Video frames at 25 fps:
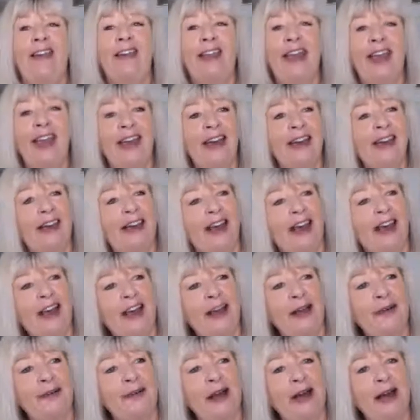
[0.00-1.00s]
then
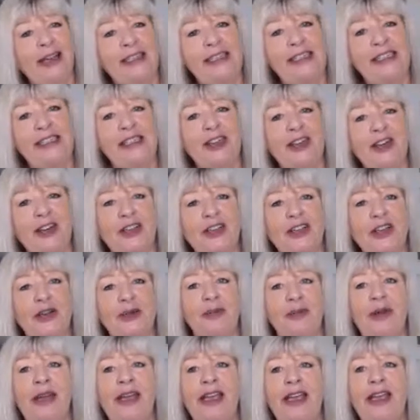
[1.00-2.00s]
I start on
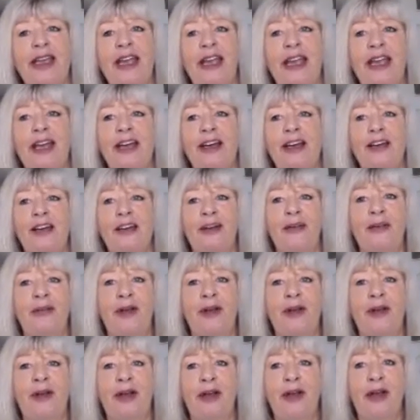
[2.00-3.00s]
making a
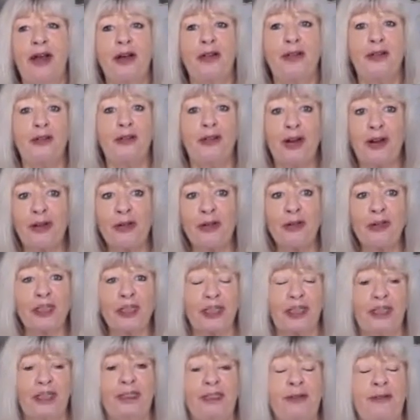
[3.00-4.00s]

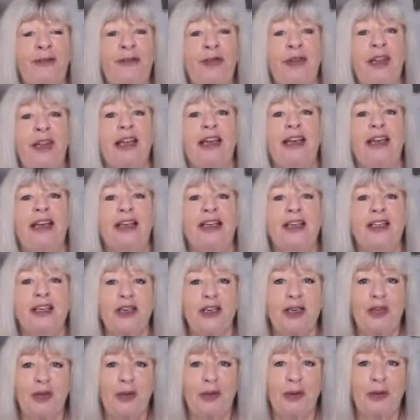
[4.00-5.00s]
folder
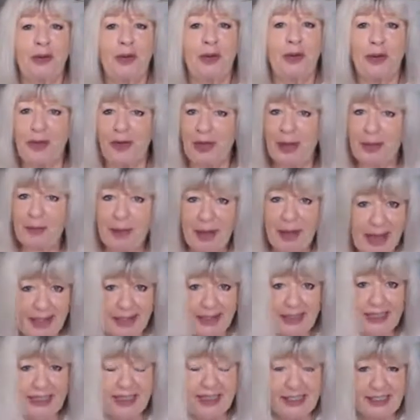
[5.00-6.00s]
to put their
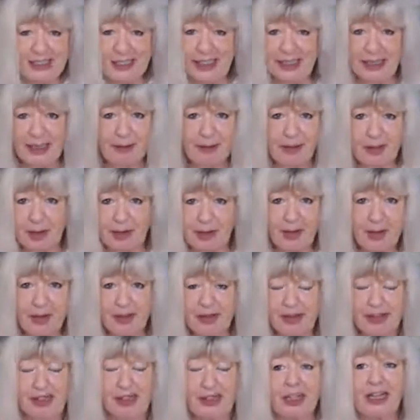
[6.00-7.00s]
paintings in,
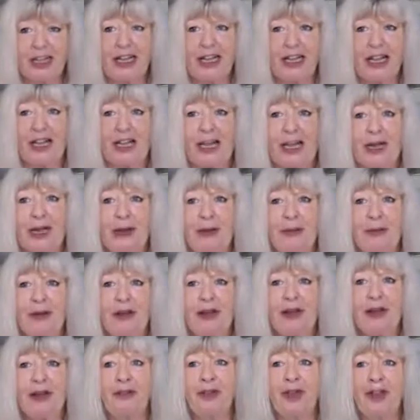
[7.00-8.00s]
because when
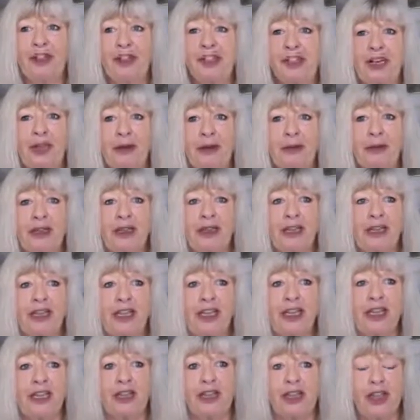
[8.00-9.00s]
I've actually been
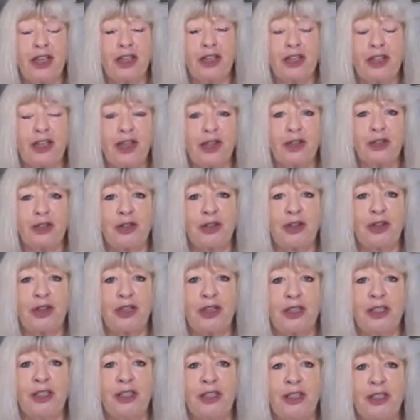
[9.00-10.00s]
teaching
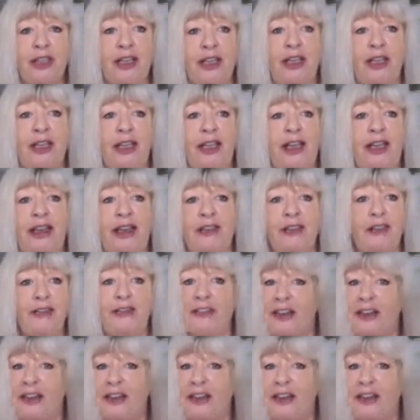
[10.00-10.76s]
children in the